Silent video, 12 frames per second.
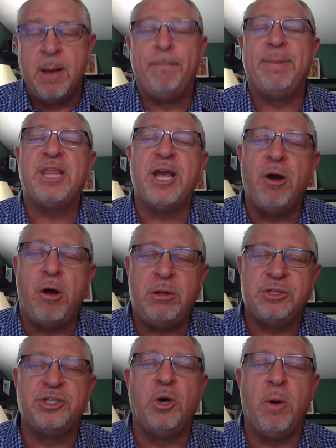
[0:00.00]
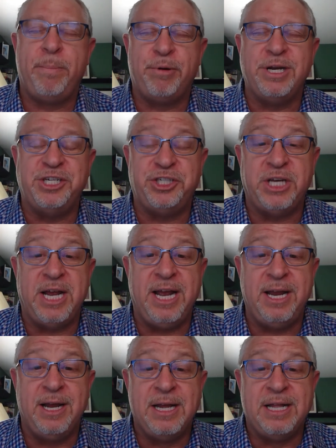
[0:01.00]
but they also
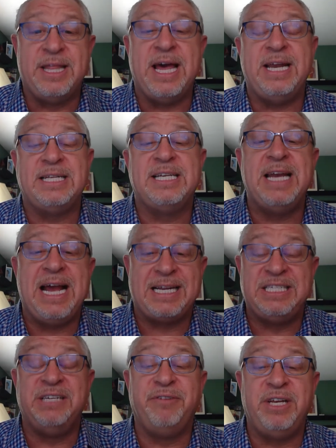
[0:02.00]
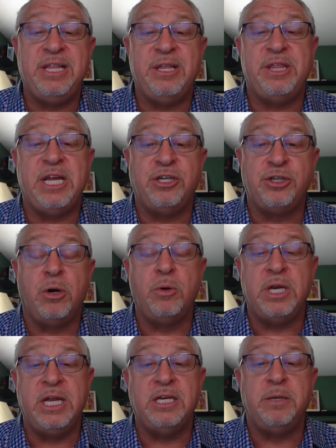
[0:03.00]
appreciate that it's an activity that they
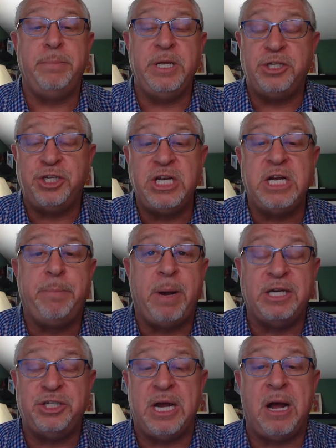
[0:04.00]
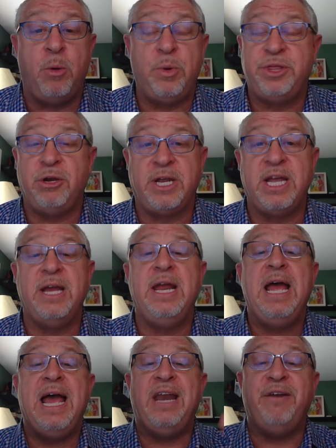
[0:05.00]
don't need to be cheek by jowl with their kid,
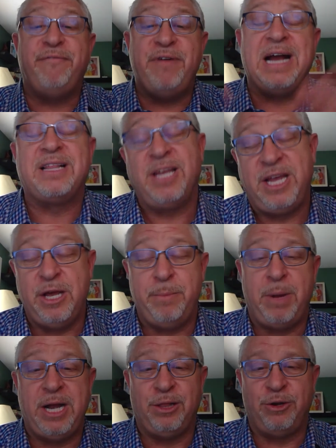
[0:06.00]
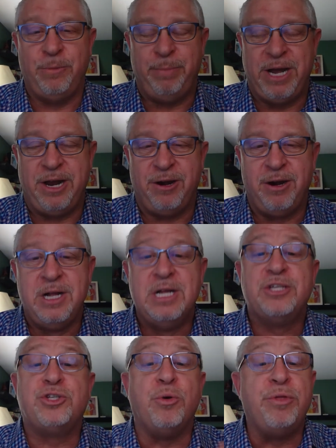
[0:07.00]
and in fact the kid might learn better.
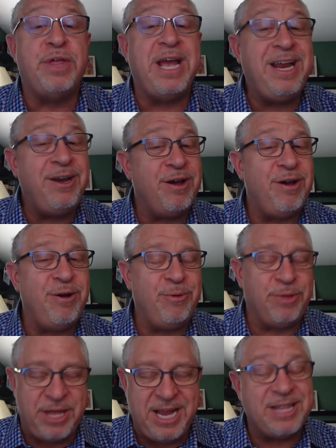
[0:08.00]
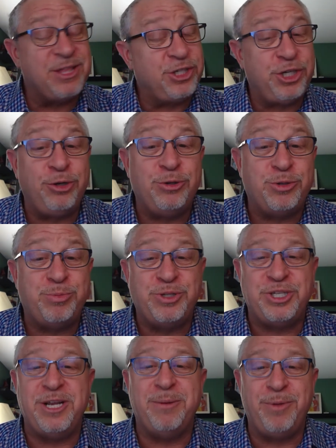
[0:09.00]
So they know, they at the Children's
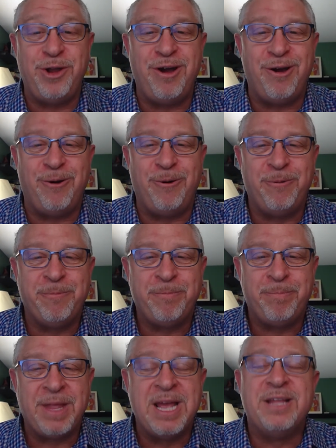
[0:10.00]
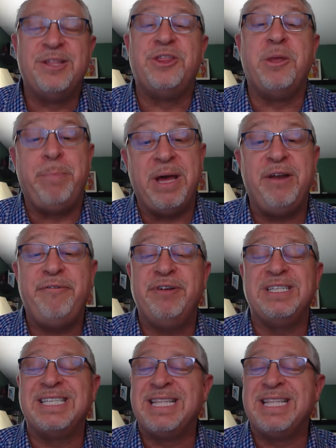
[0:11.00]
Museum know that the benefits